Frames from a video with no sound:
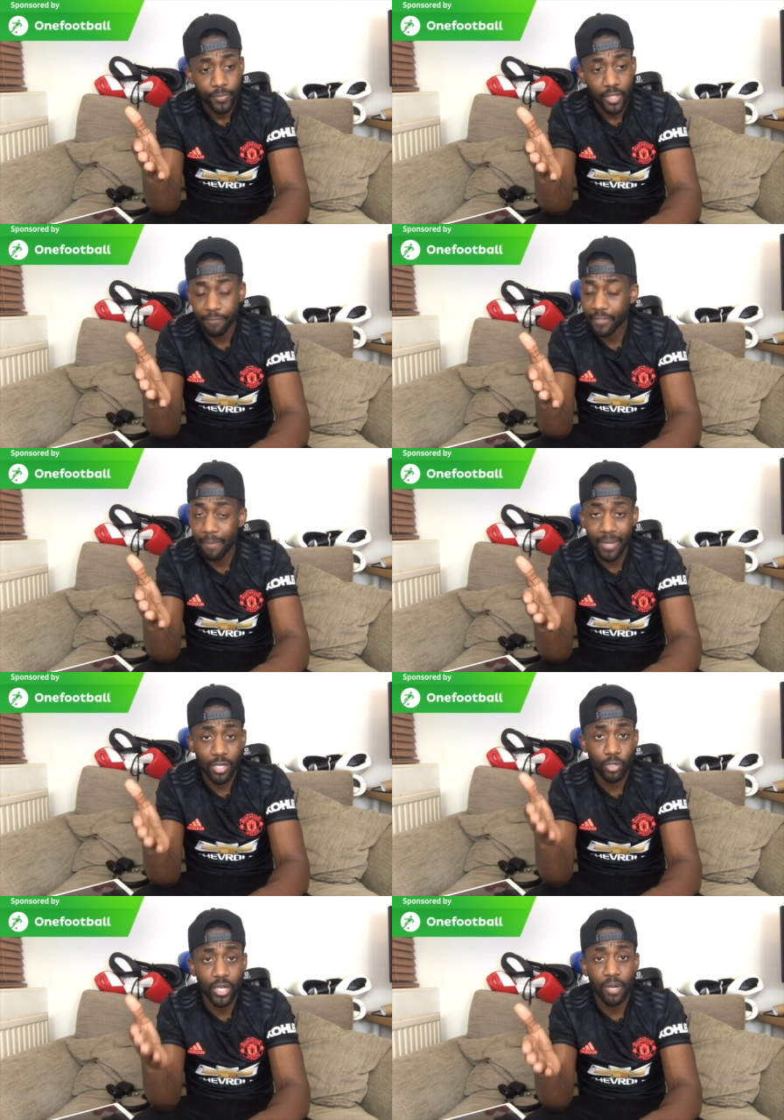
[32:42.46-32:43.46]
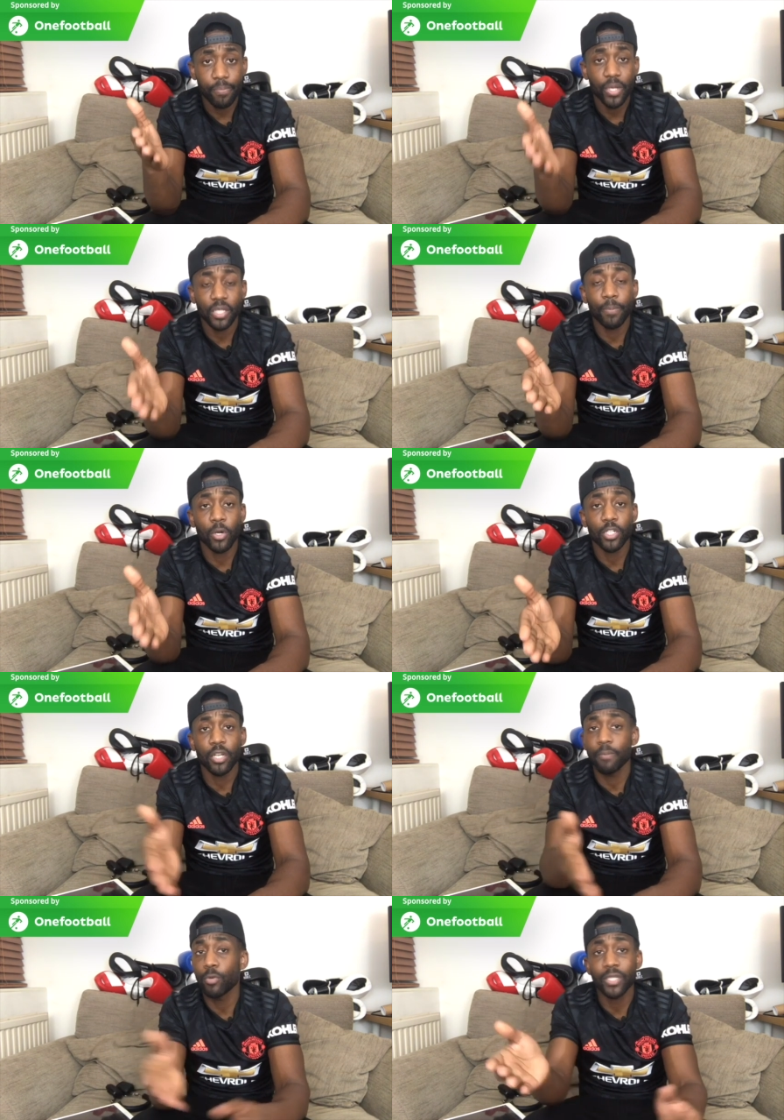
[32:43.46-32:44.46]
If their man are not in a press box, yeah,
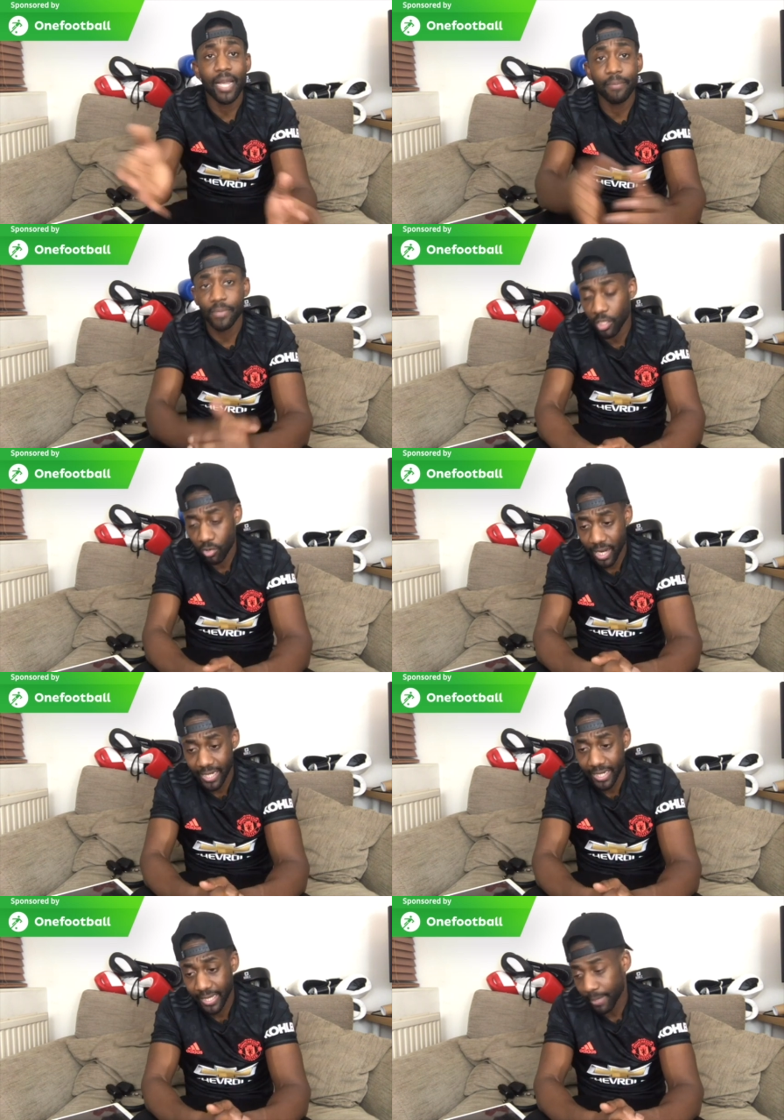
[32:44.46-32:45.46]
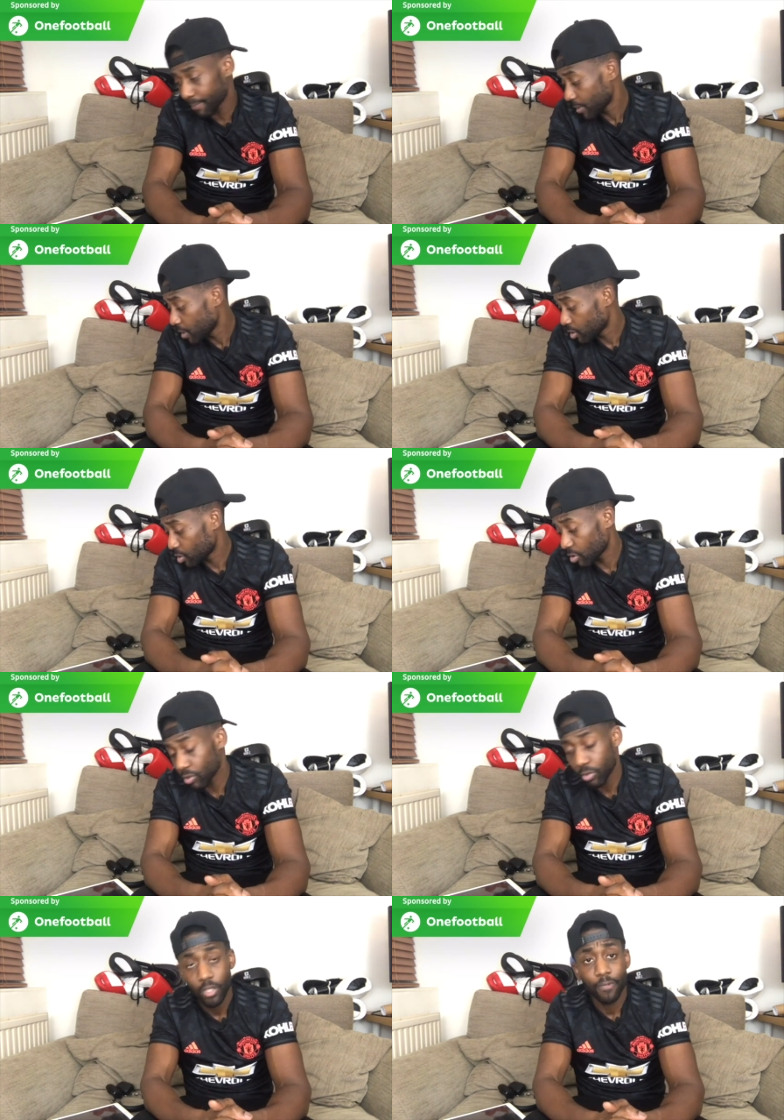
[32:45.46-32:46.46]
more times they're not at the game.
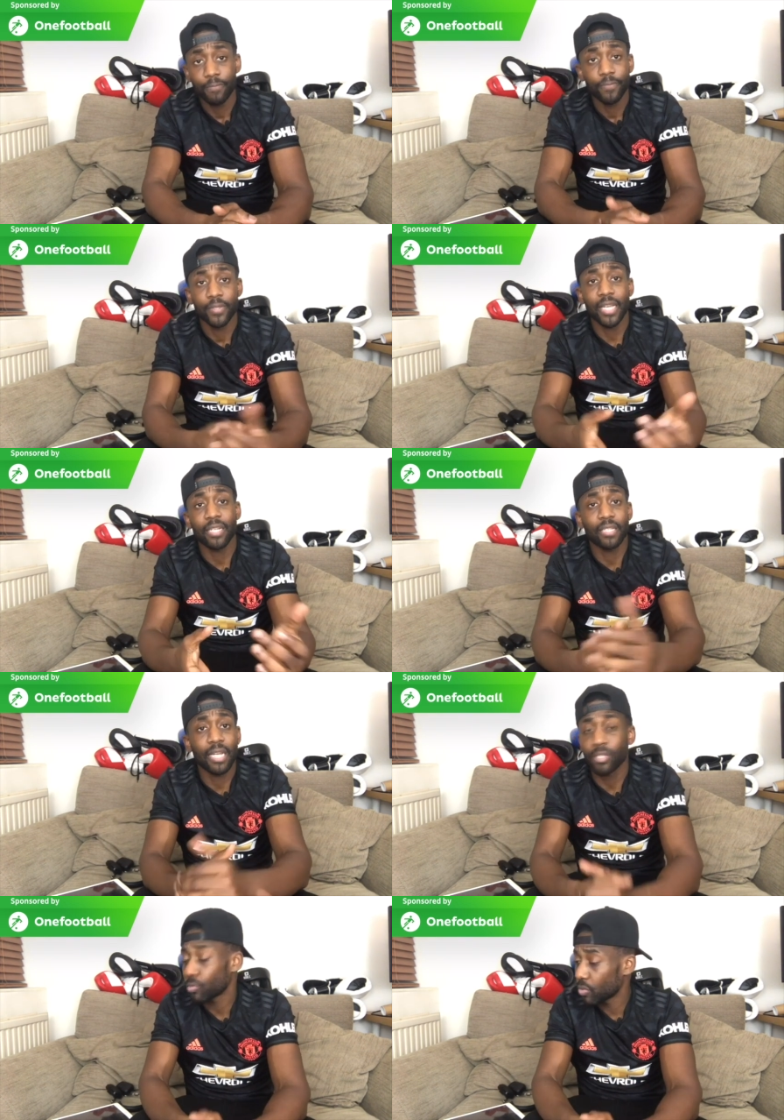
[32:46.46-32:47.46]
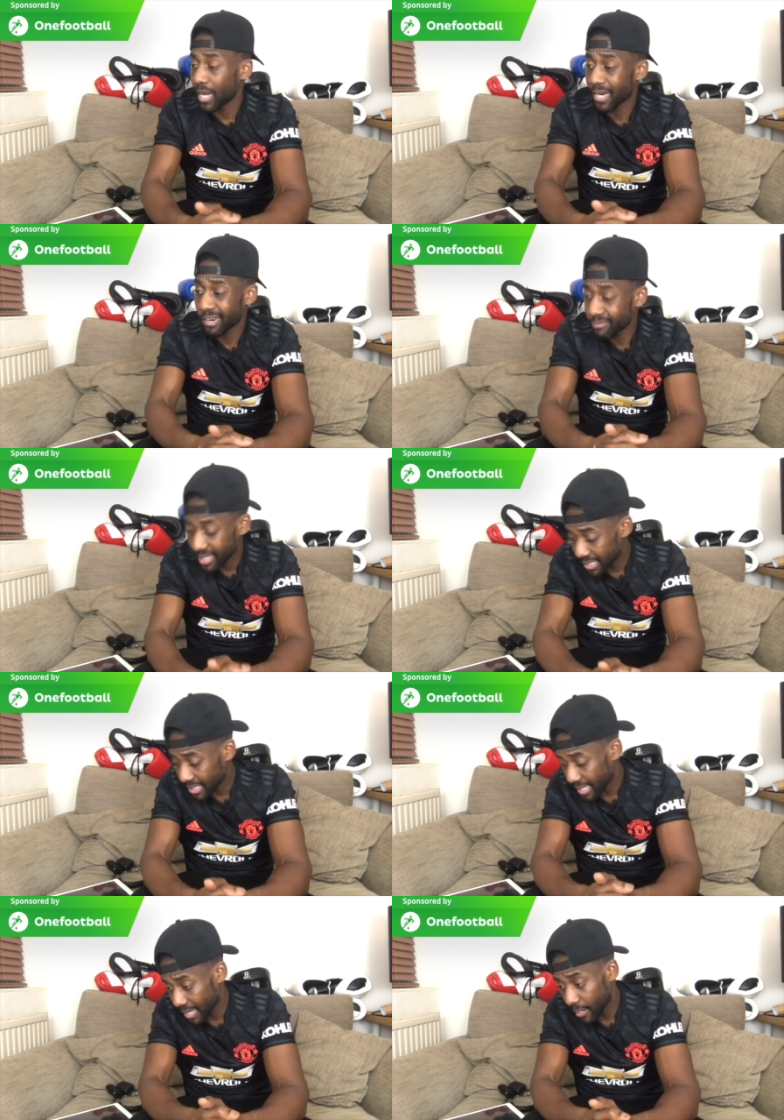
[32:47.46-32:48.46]
So that that's all I can really
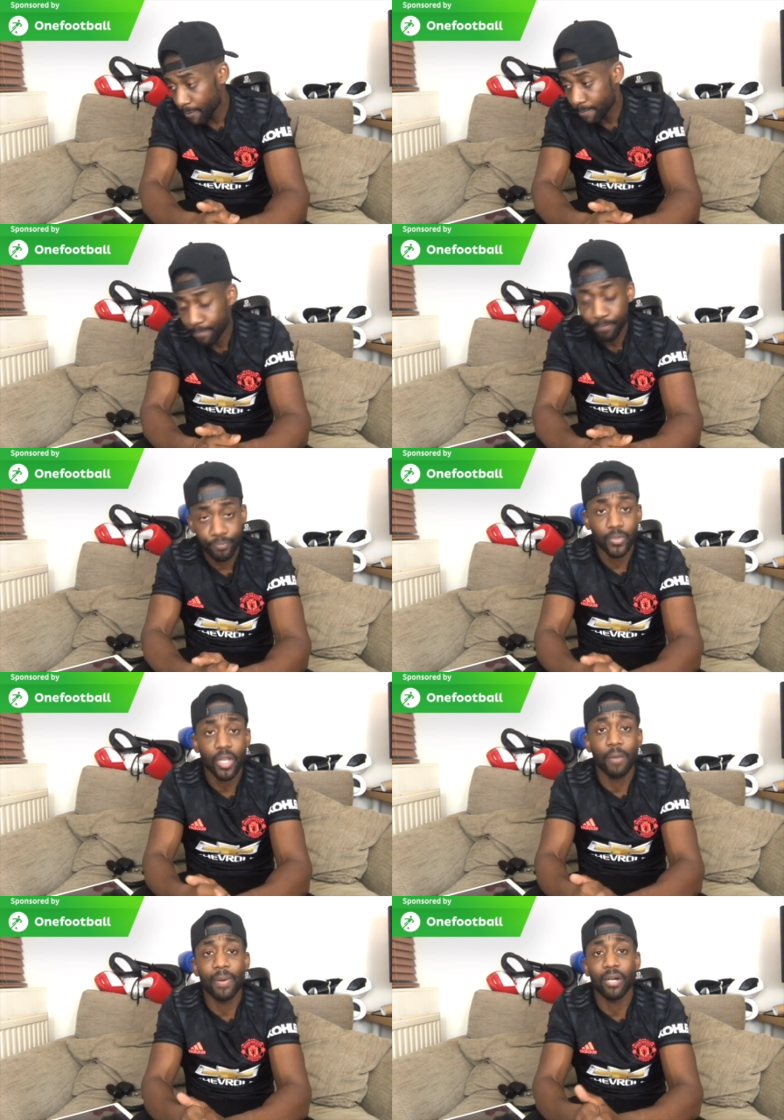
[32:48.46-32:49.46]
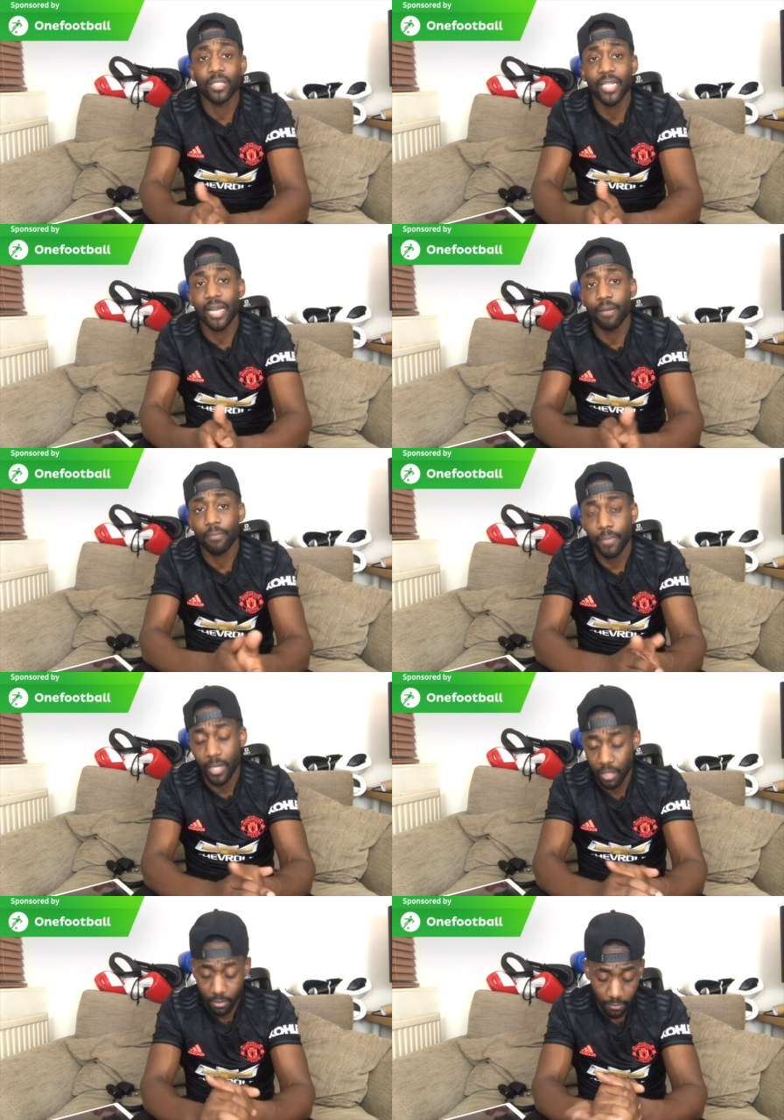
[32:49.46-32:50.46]
say um, about that.
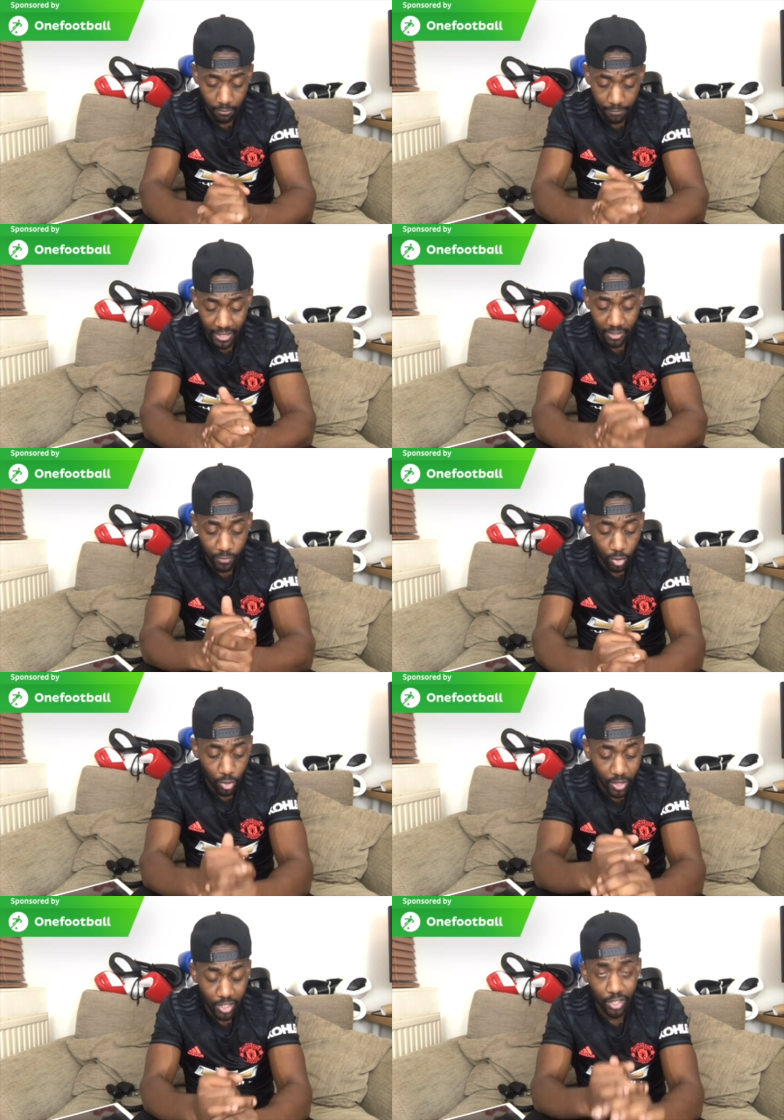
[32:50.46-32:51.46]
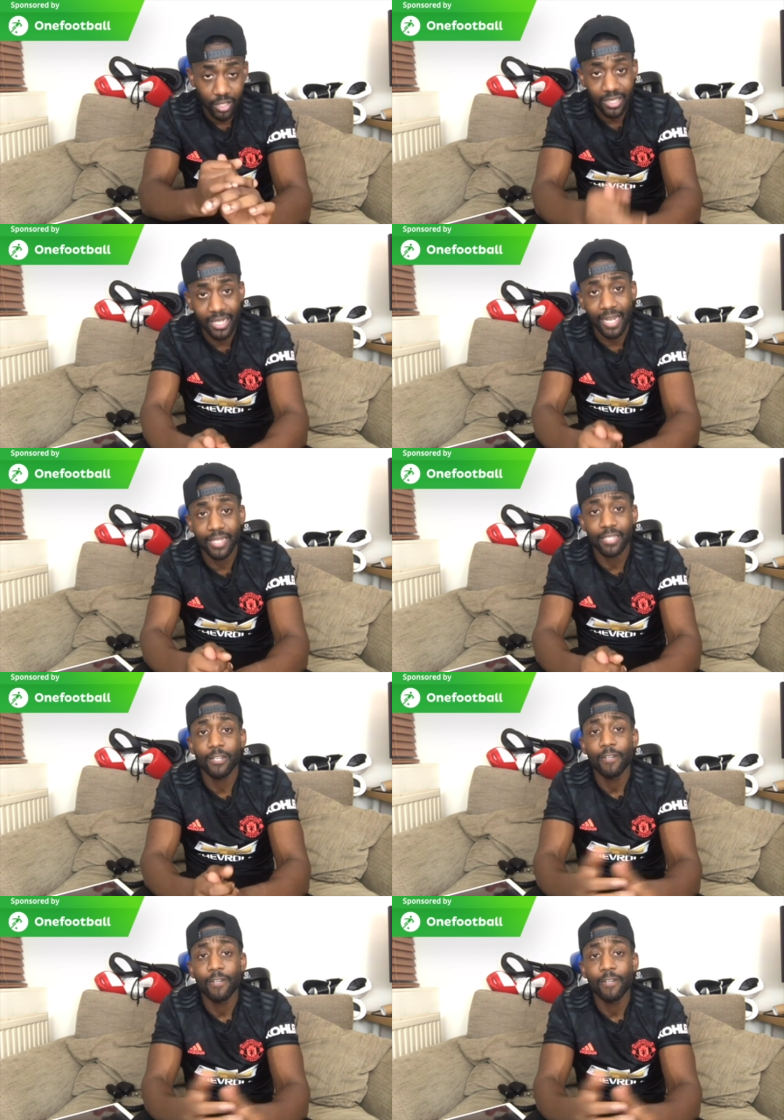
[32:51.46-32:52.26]
But thanks for your questions, guys.